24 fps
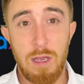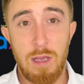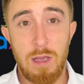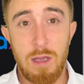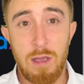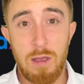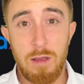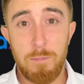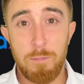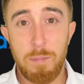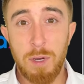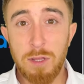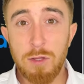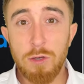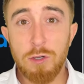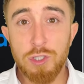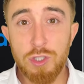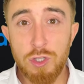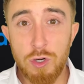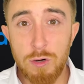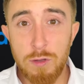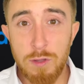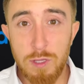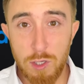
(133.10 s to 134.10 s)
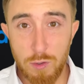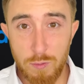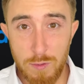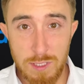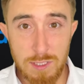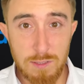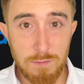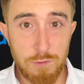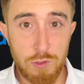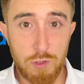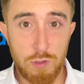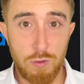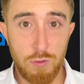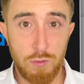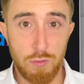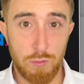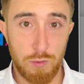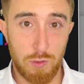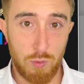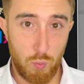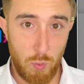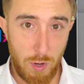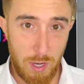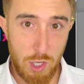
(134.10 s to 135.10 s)
But there's certain degrees of truth
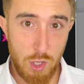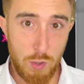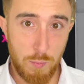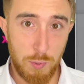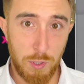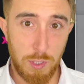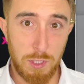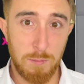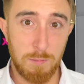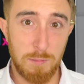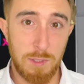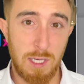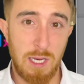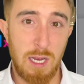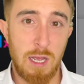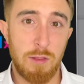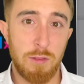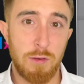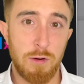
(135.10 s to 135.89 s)
when you put them together,